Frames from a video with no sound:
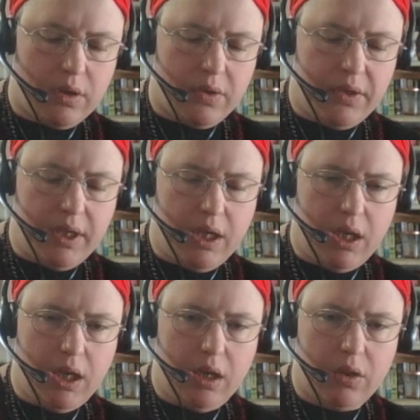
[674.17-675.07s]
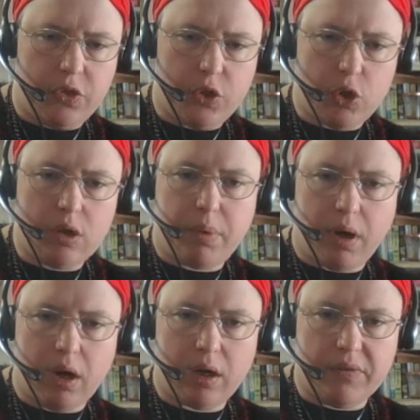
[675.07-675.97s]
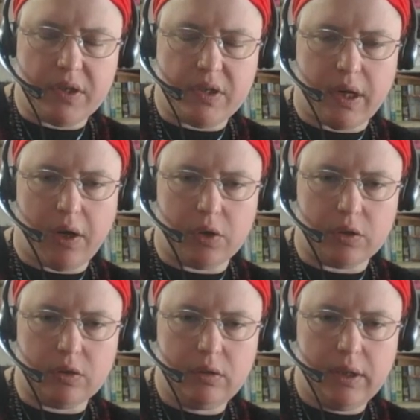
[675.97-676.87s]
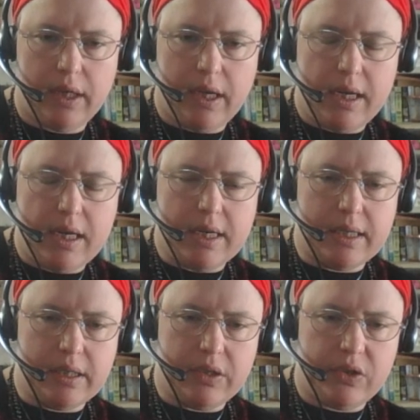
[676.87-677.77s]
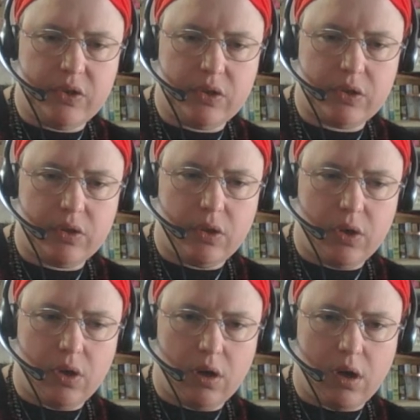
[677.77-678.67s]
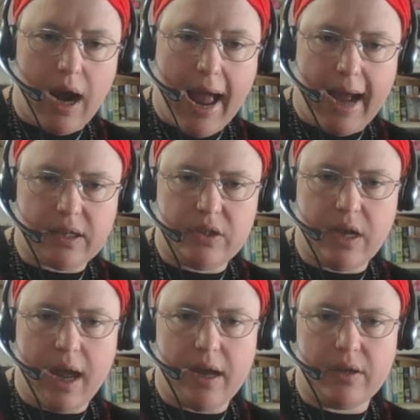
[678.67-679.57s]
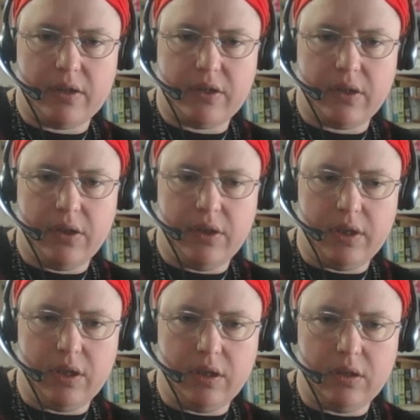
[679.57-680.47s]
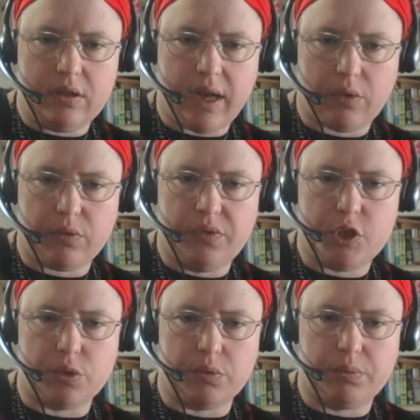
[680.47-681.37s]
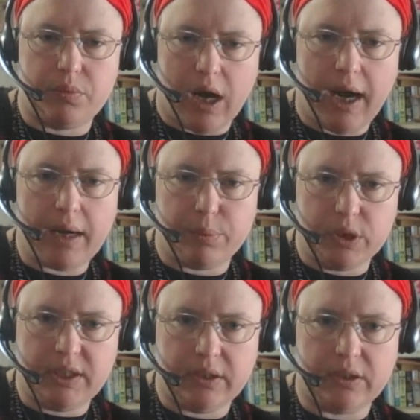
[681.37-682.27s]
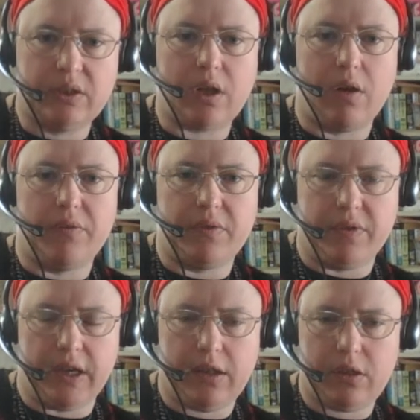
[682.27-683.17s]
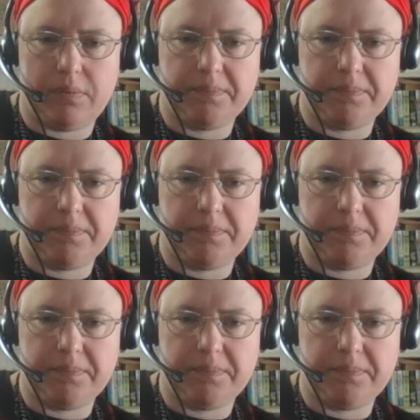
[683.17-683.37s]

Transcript: The third part of the cycle is her acts as the sacrificial high priestess of the faith.